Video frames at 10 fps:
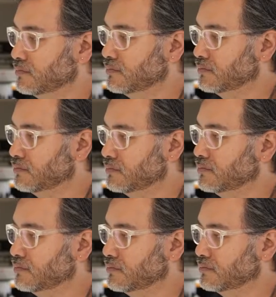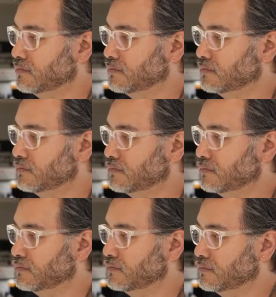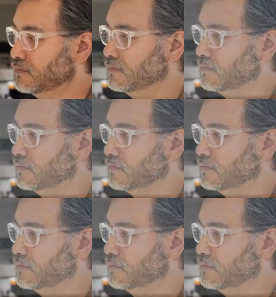No words are spoken by the person on screen.